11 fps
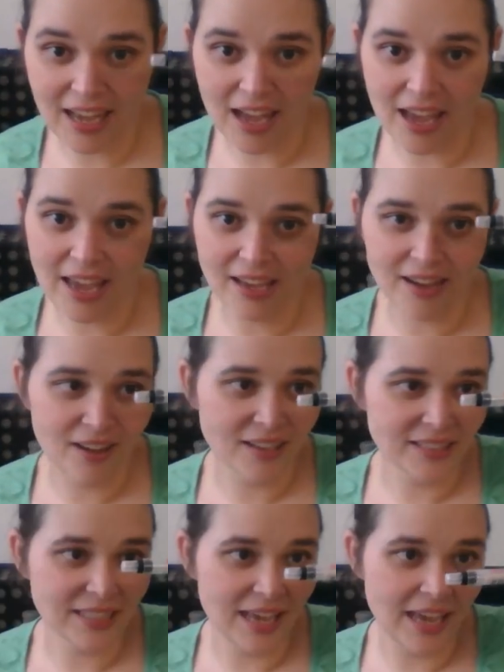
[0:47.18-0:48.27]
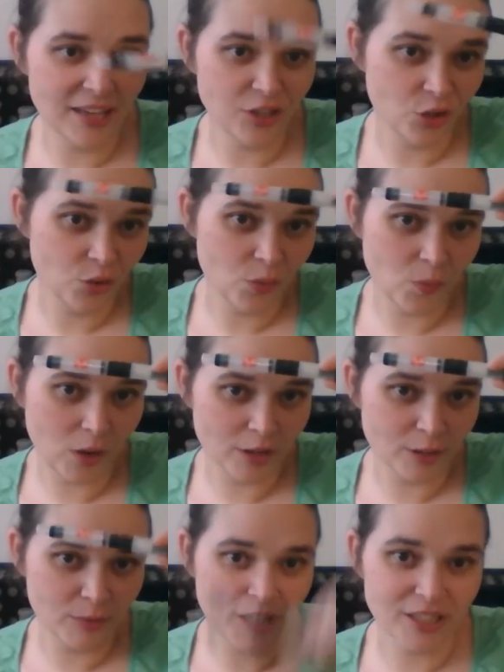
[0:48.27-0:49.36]
I got a new
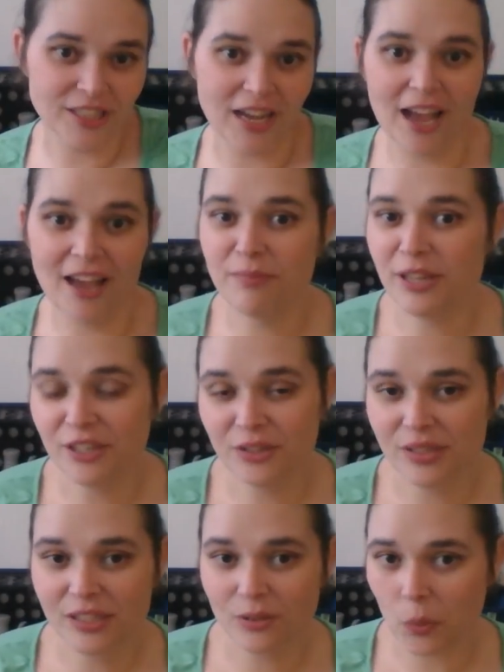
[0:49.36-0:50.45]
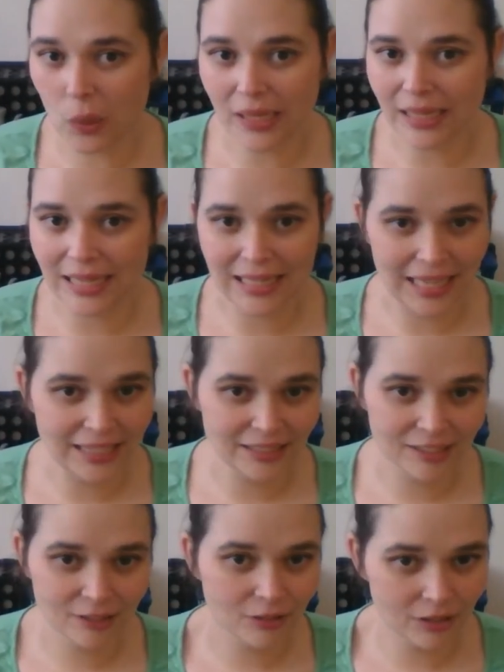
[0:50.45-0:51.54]
water brush. I've been using the Royal and
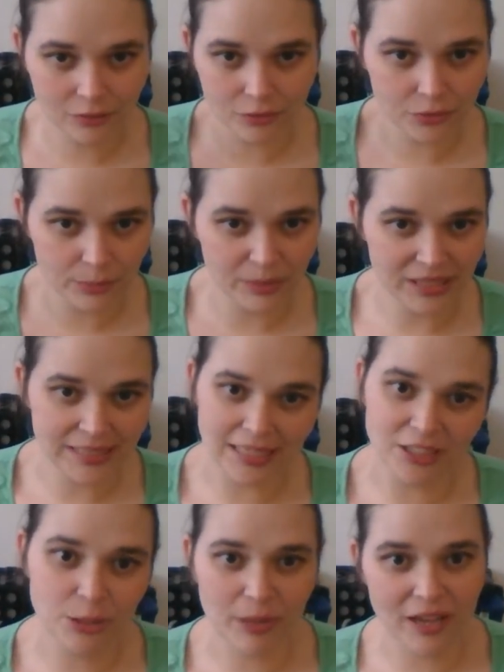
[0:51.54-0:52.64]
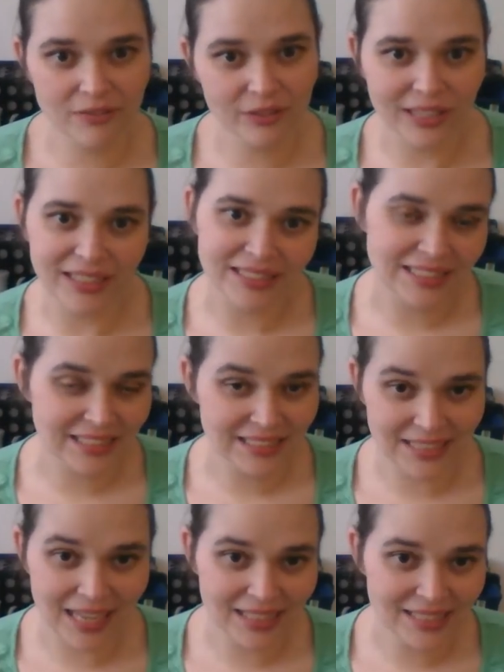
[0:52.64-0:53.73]
Langnickel little three-piece set you buy for like
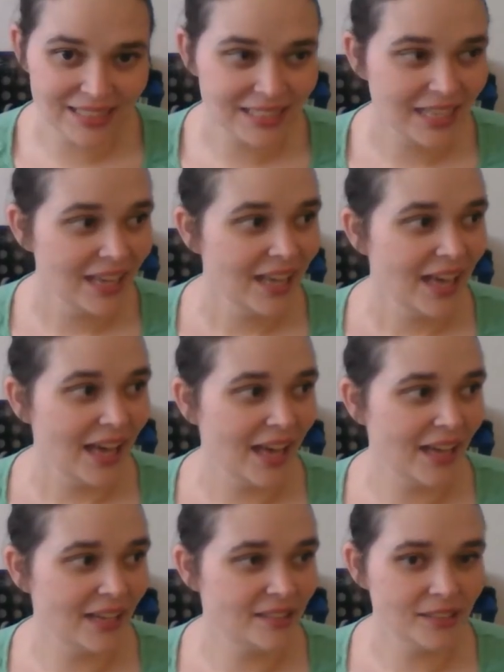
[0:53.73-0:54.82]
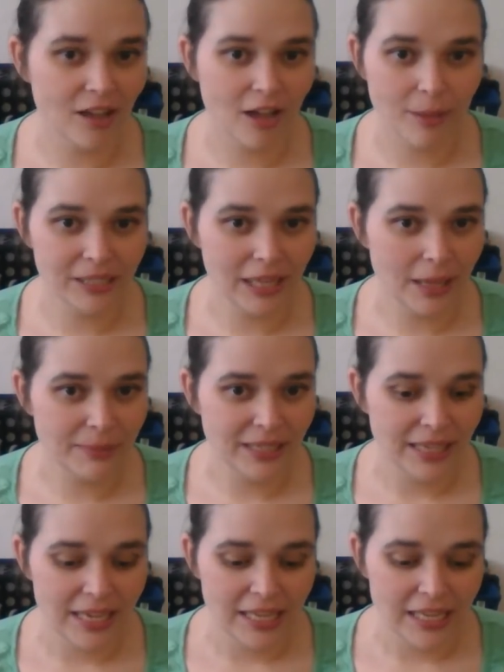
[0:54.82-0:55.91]
$6 at Hobby Lobby,
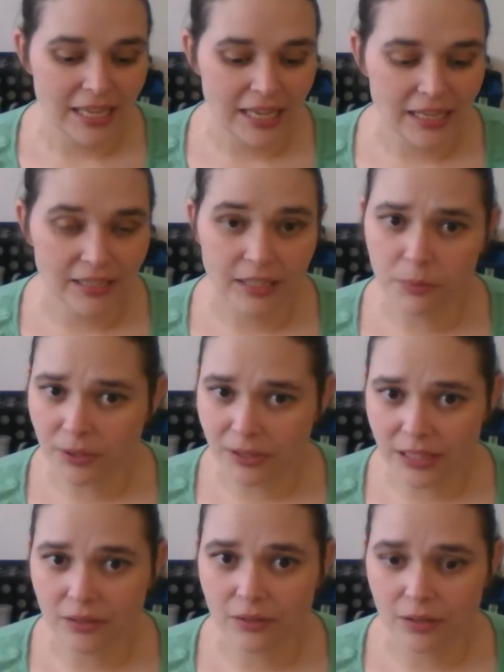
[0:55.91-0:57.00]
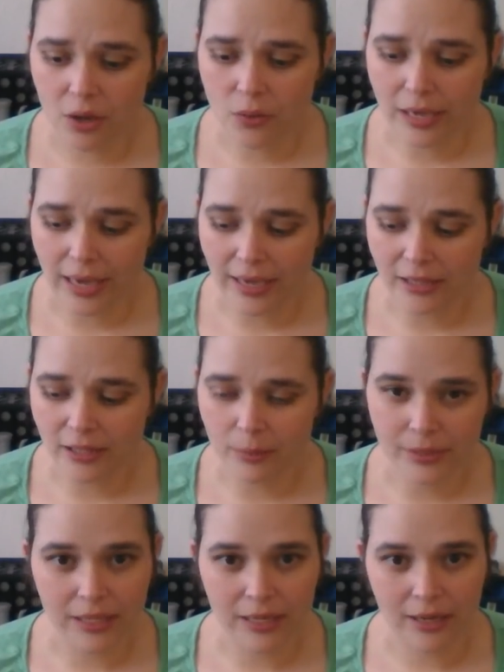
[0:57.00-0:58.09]
and it worked out okay in the
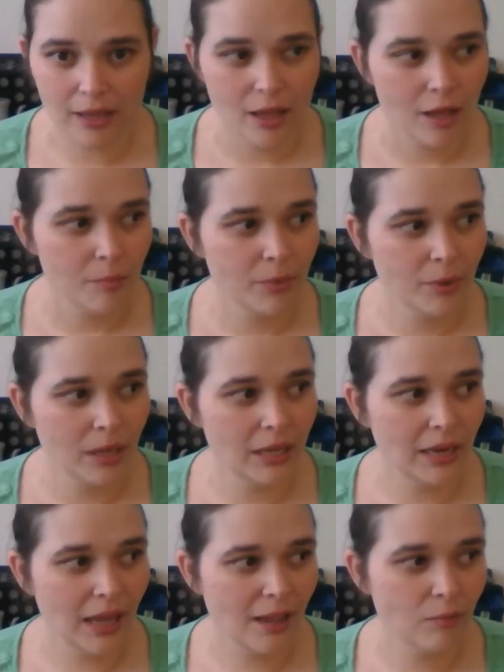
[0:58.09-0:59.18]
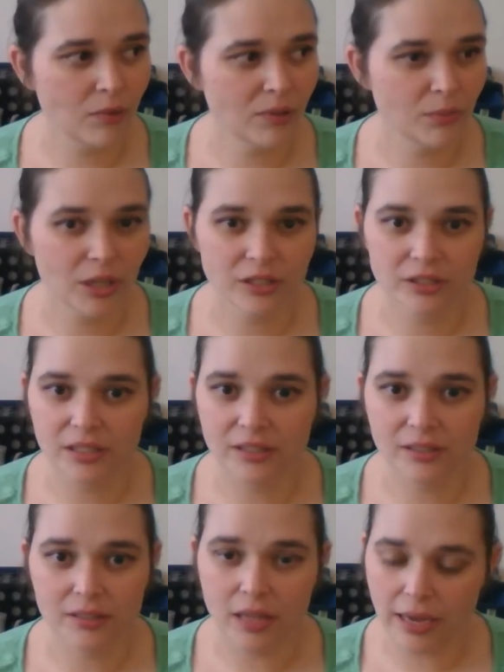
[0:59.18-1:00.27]
beginning. But I have one brush that
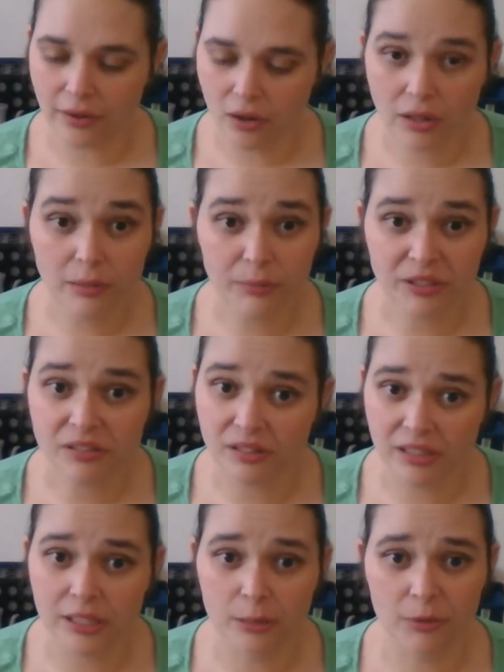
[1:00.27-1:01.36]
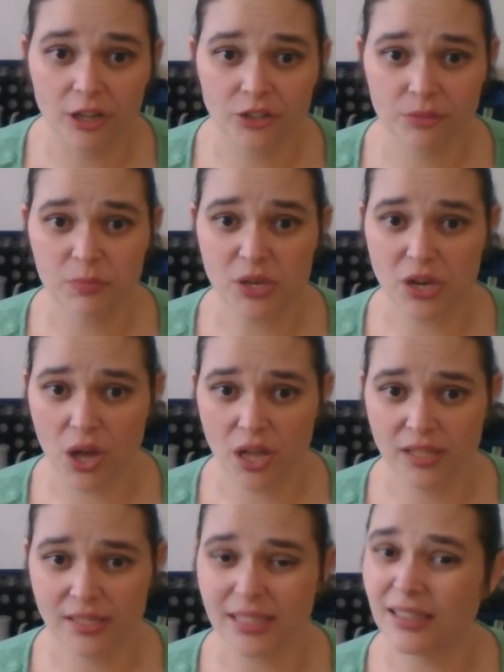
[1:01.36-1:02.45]
is, I call it Mr. Leaky Brush
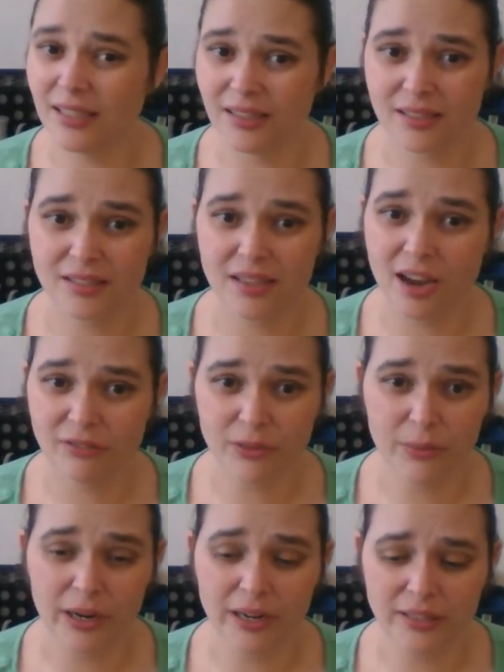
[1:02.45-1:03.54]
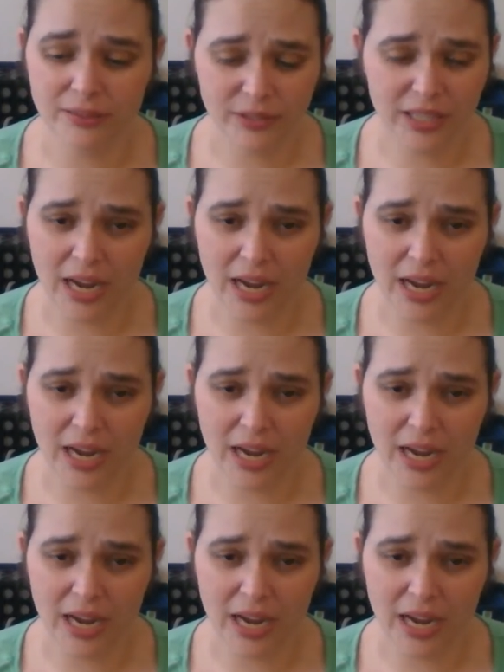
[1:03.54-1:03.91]
because he leaks everywhere and he's very